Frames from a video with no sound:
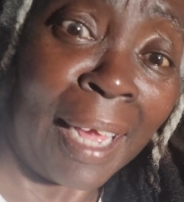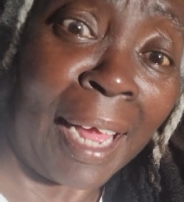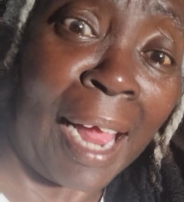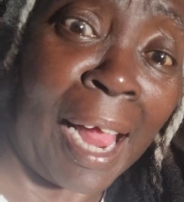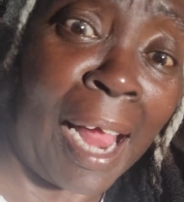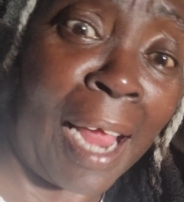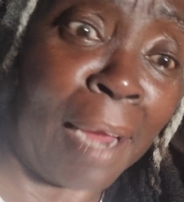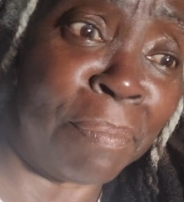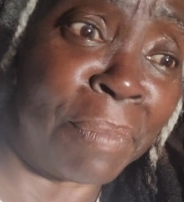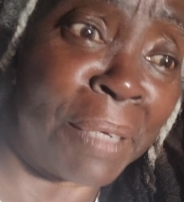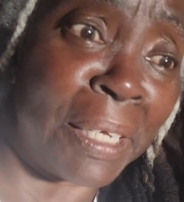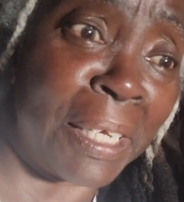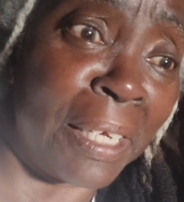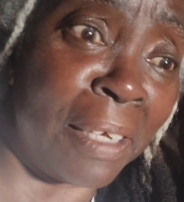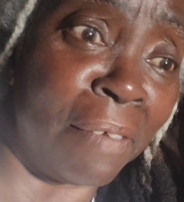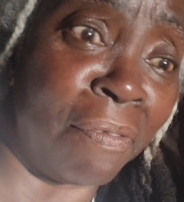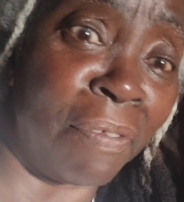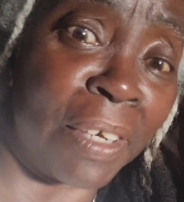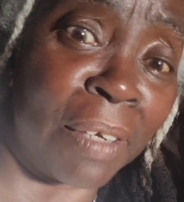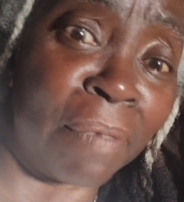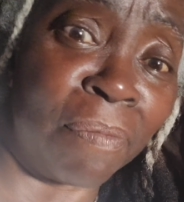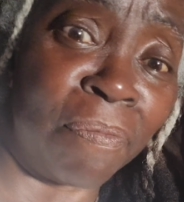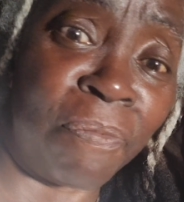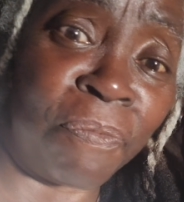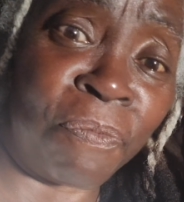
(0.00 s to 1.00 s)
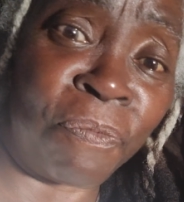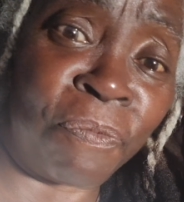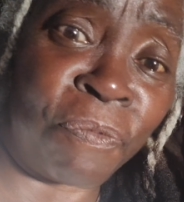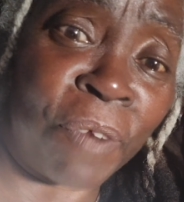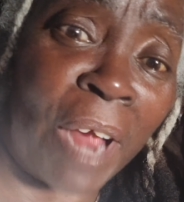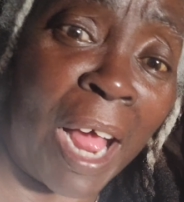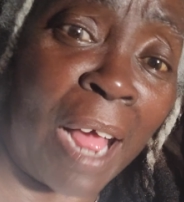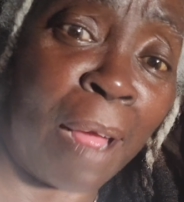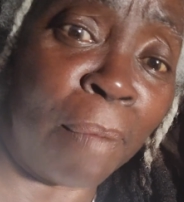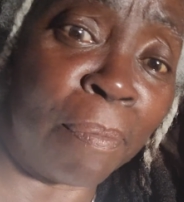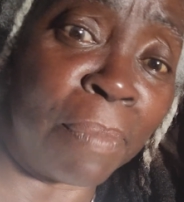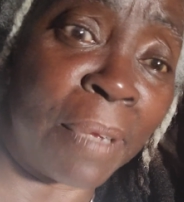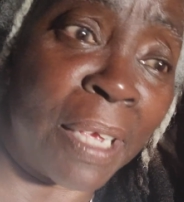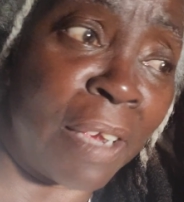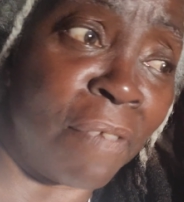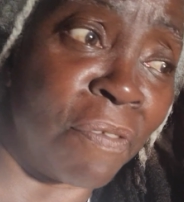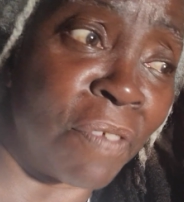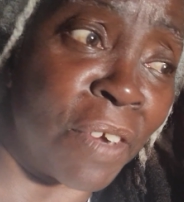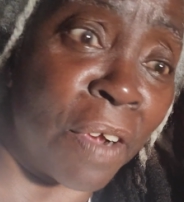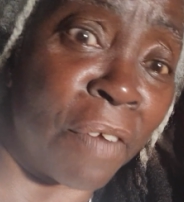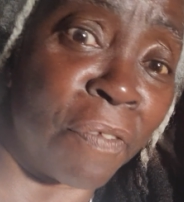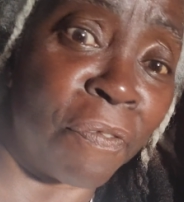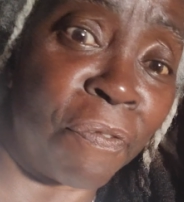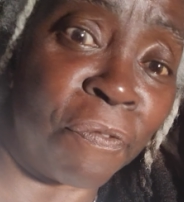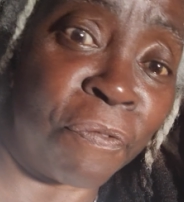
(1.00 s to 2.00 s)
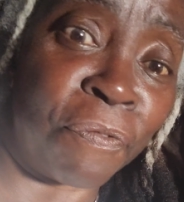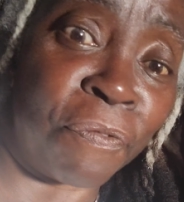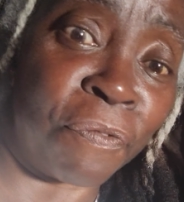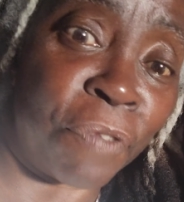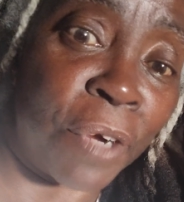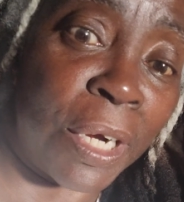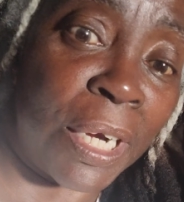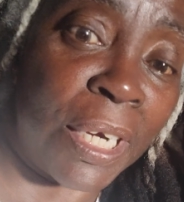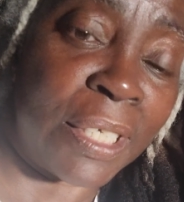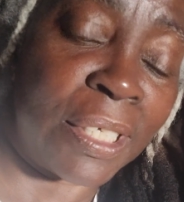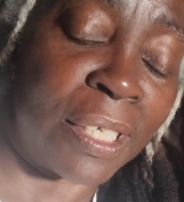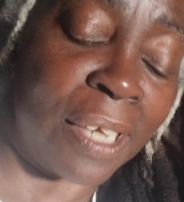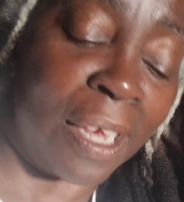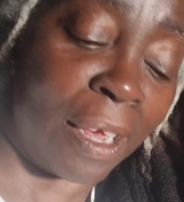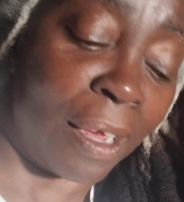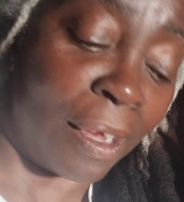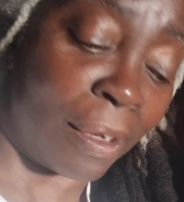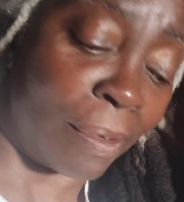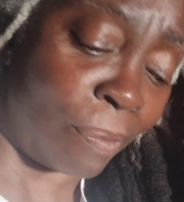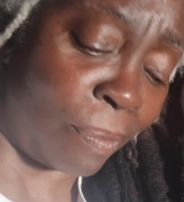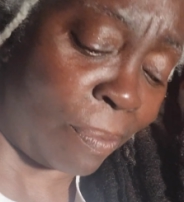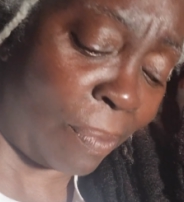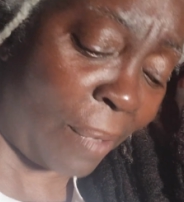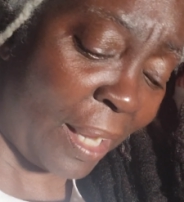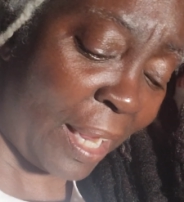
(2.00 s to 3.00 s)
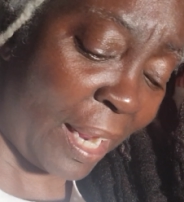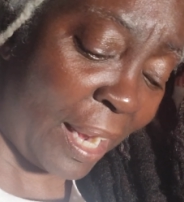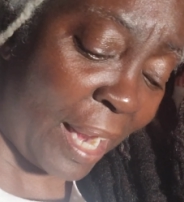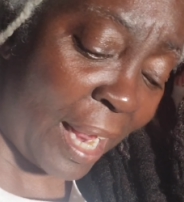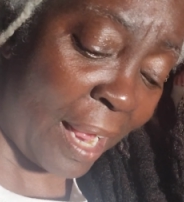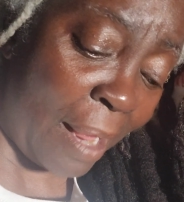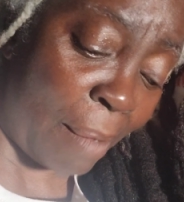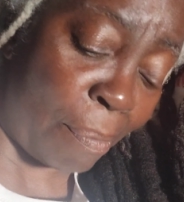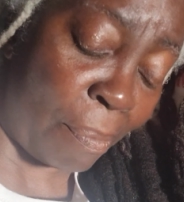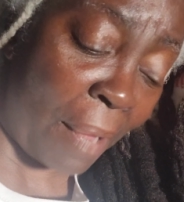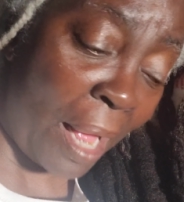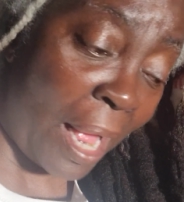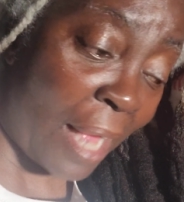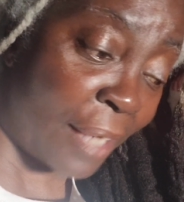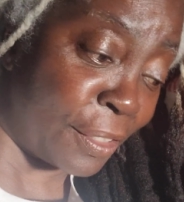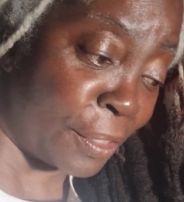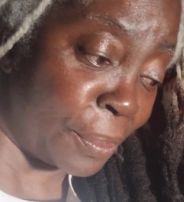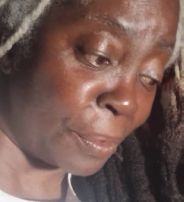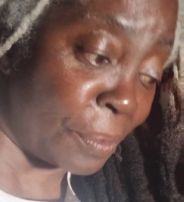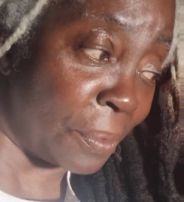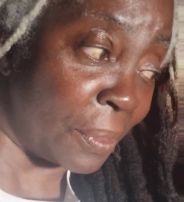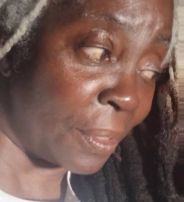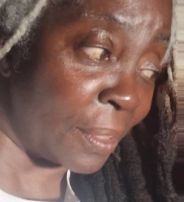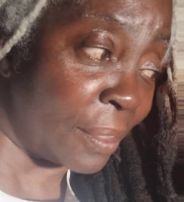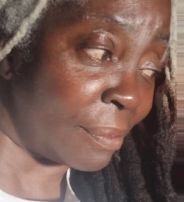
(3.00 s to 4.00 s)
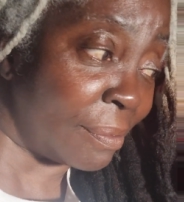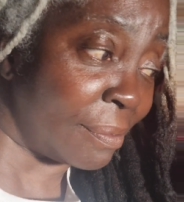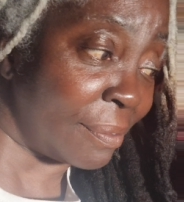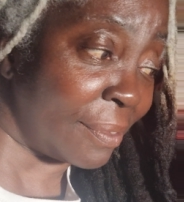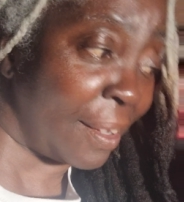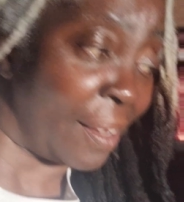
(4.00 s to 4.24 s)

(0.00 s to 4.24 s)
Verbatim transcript: I'm giving a free talk. What am I doing?